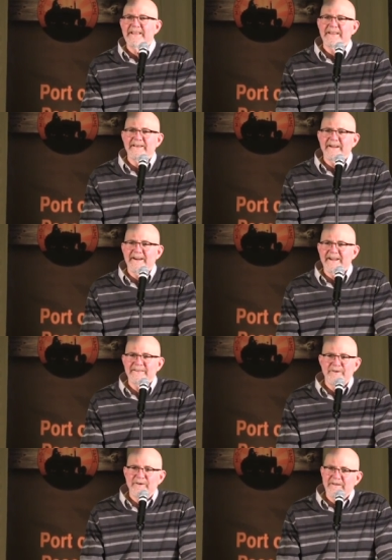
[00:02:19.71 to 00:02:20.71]
And I
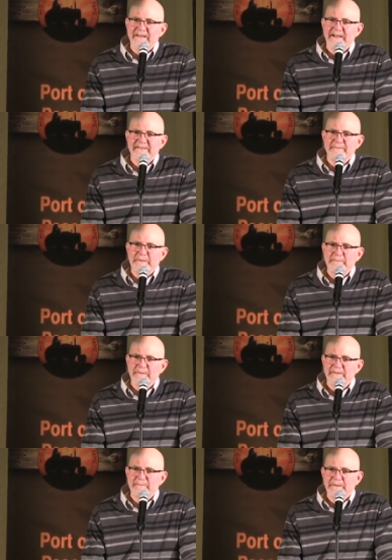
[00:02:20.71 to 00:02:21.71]
know all kinds of
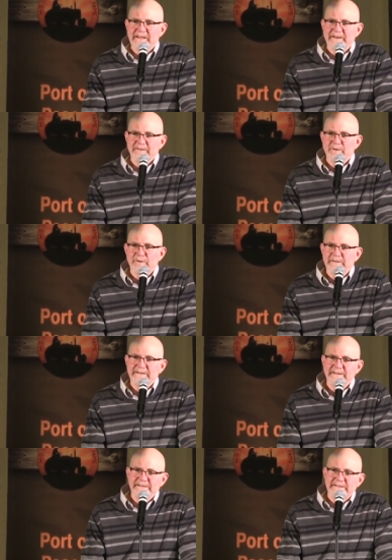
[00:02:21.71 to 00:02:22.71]
people that planted
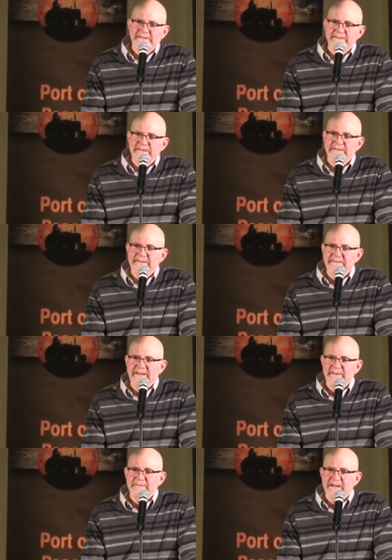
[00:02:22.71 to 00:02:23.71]
Golden Delicious at the
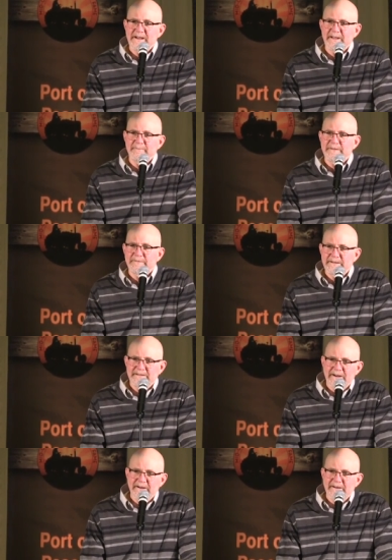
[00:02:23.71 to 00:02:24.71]
same time and
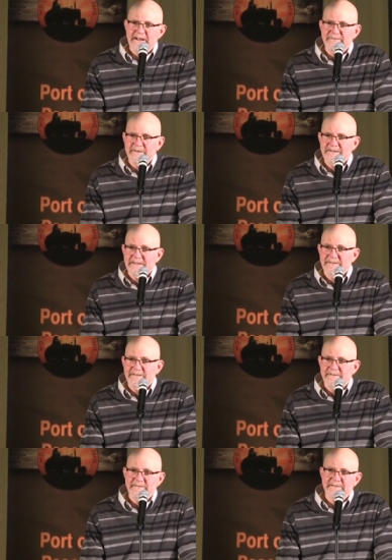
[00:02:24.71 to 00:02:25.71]
retired after 10
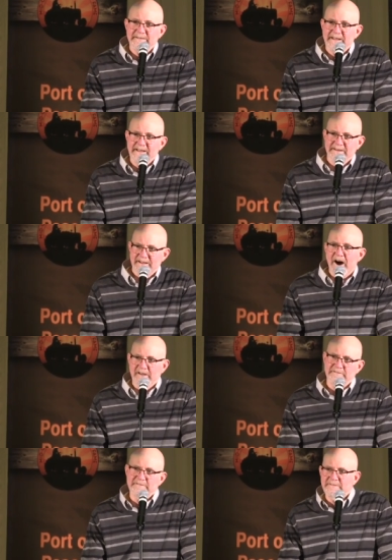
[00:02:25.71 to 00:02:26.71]
years and had a
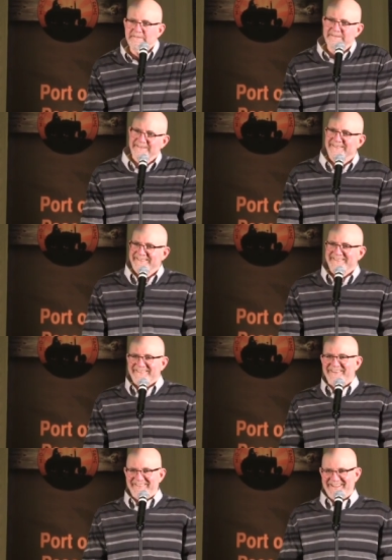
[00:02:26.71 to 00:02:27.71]
yacht and
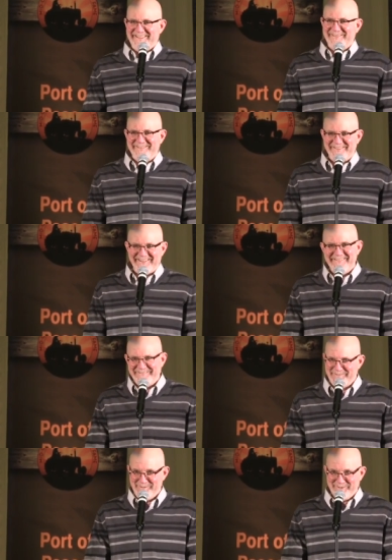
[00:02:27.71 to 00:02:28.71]
all that good
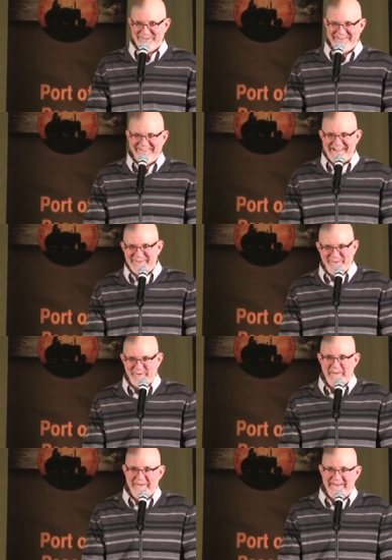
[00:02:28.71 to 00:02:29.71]
stuff, and we're still out
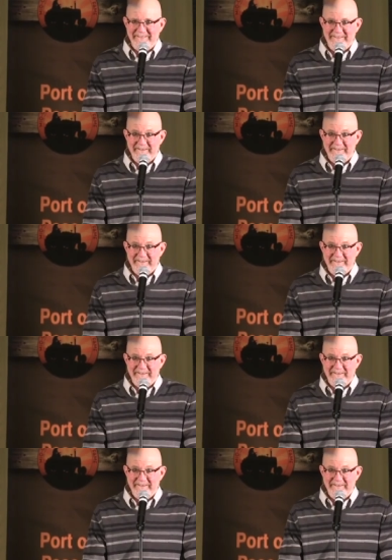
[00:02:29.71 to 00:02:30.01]
grubbing in the